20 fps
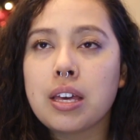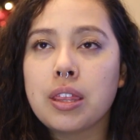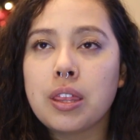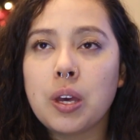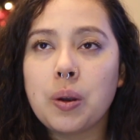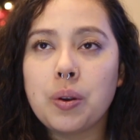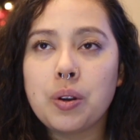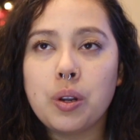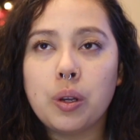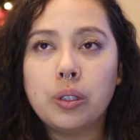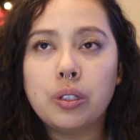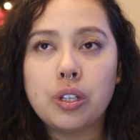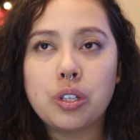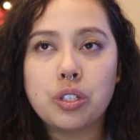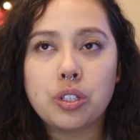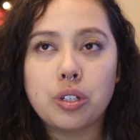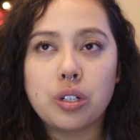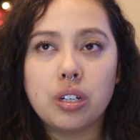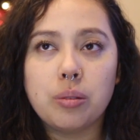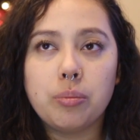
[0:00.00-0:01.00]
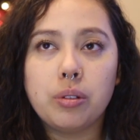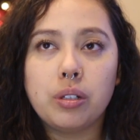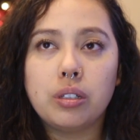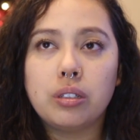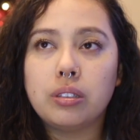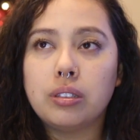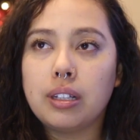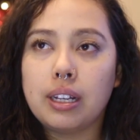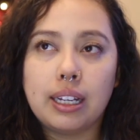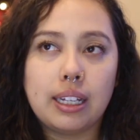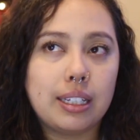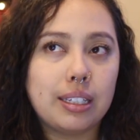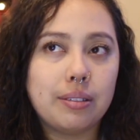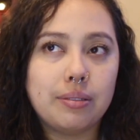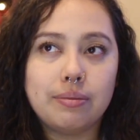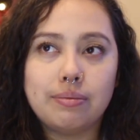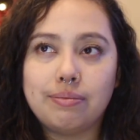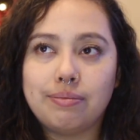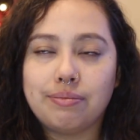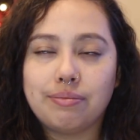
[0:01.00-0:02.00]
there were no discernible like
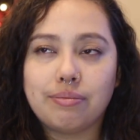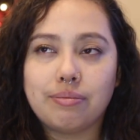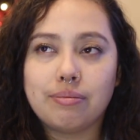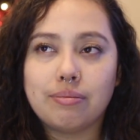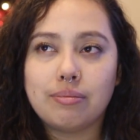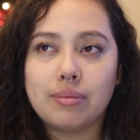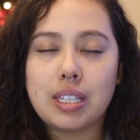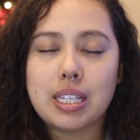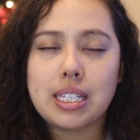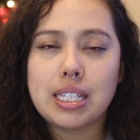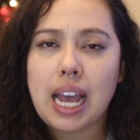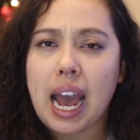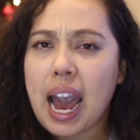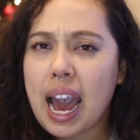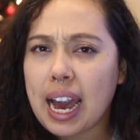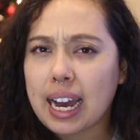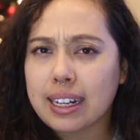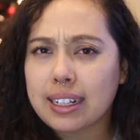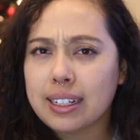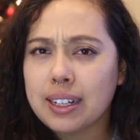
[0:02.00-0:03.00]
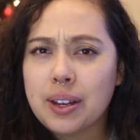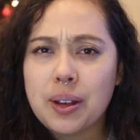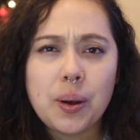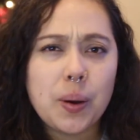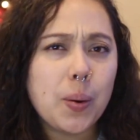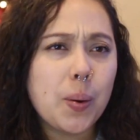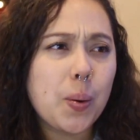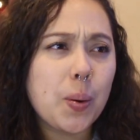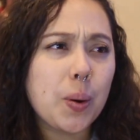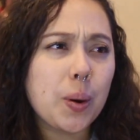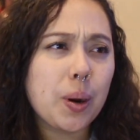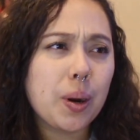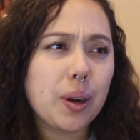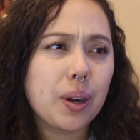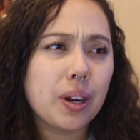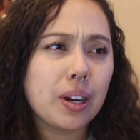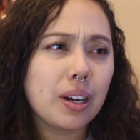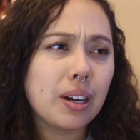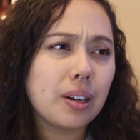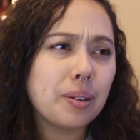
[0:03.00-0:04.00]
sac
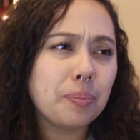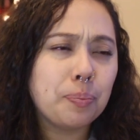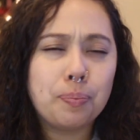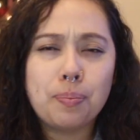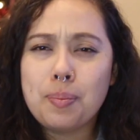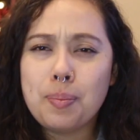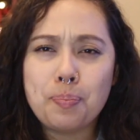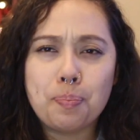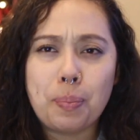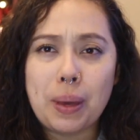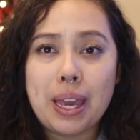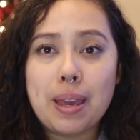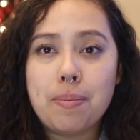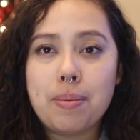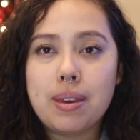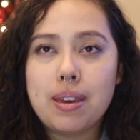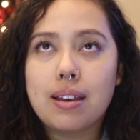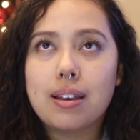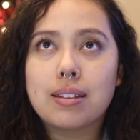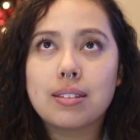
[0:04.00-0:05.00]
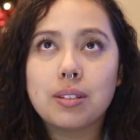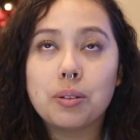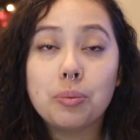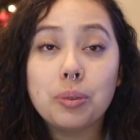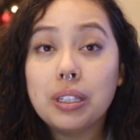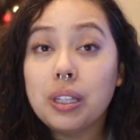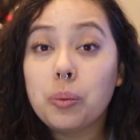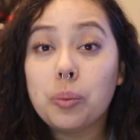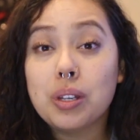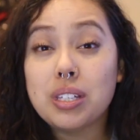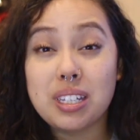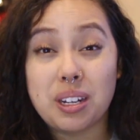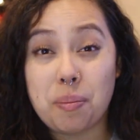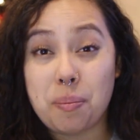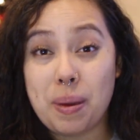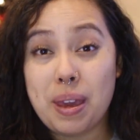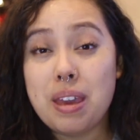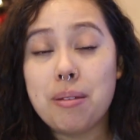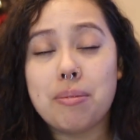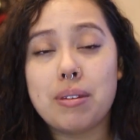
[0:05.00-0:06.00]
or baby, because there really wasn't a
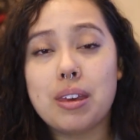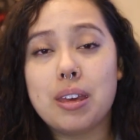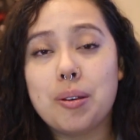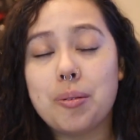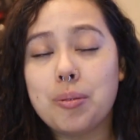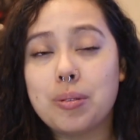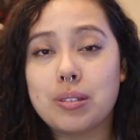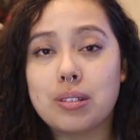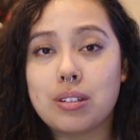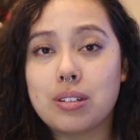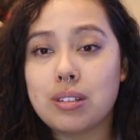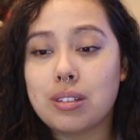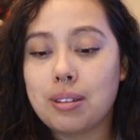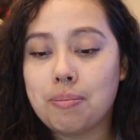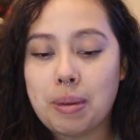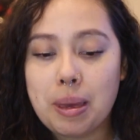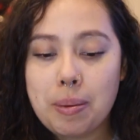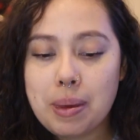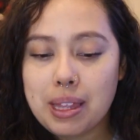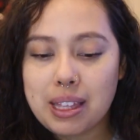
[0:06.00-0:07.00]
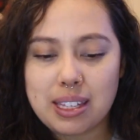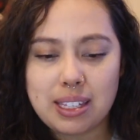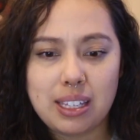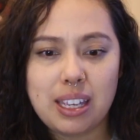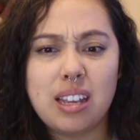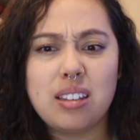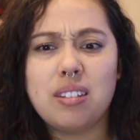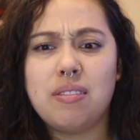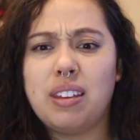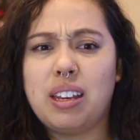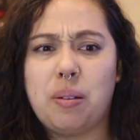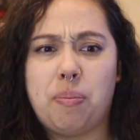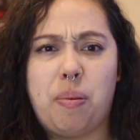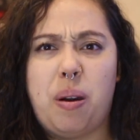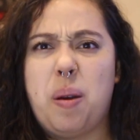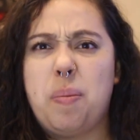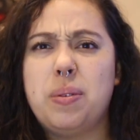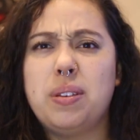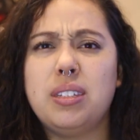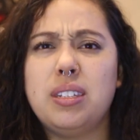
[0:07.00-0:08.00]
baby. It was just maybe the size of like a
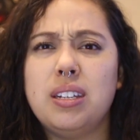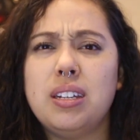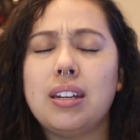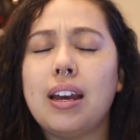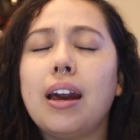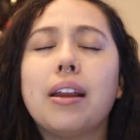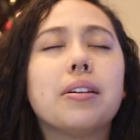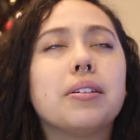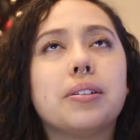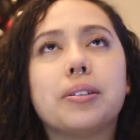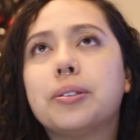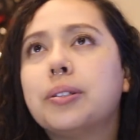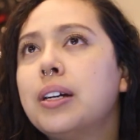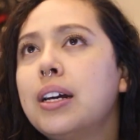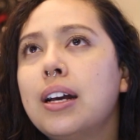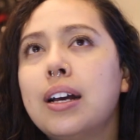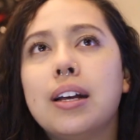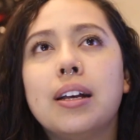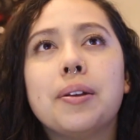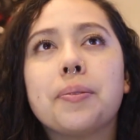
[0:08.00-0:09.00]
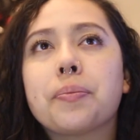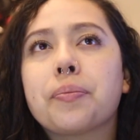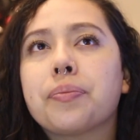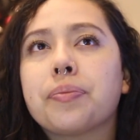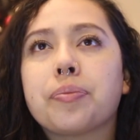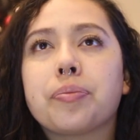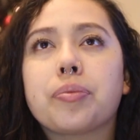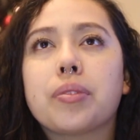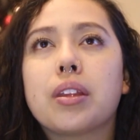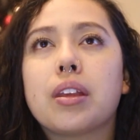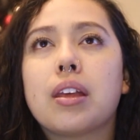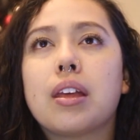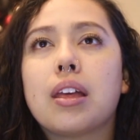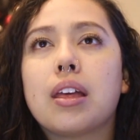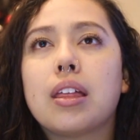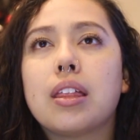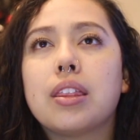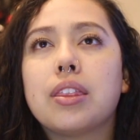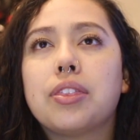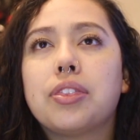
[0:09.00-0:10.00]
poppy seed. I don't know.
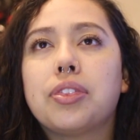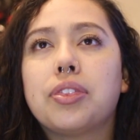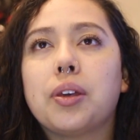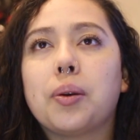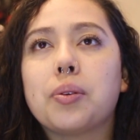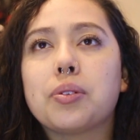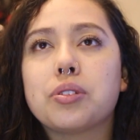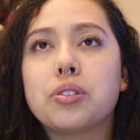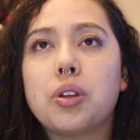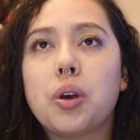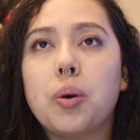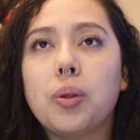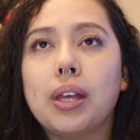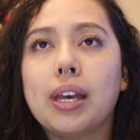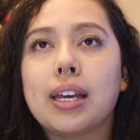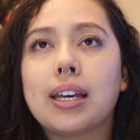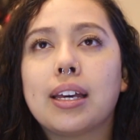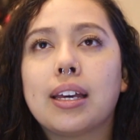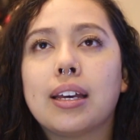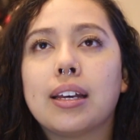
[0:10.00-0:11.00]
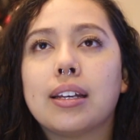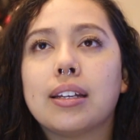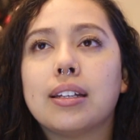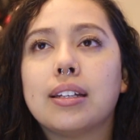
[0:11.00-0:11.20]
There was no like